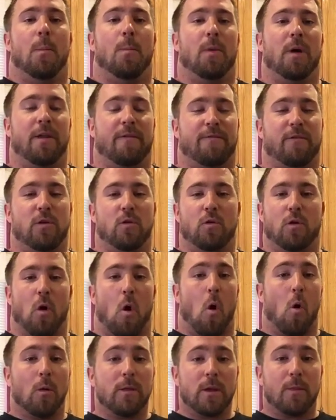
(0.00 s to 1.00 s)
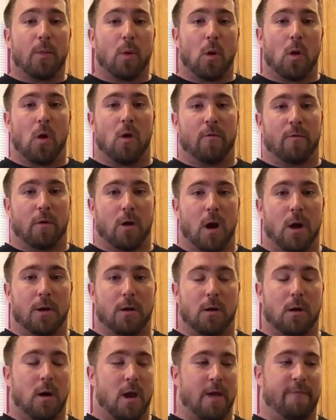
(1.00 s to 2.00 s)
But if you only pull
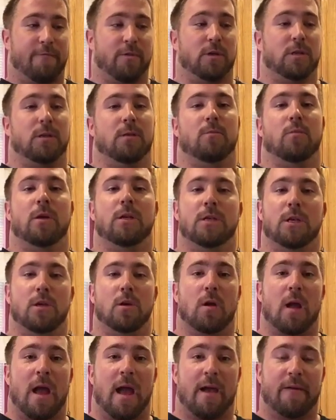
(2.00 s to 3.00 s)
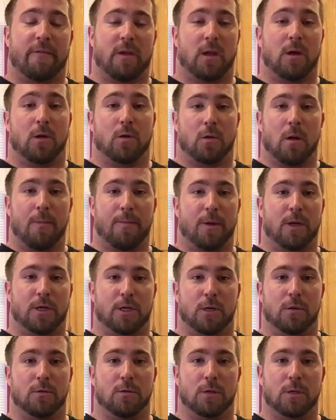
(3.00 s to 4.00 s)
over-under and for some reason you're having grip
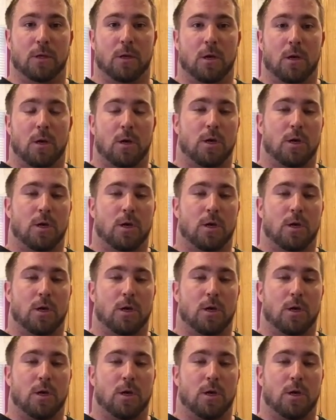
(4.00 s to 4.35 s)
issues,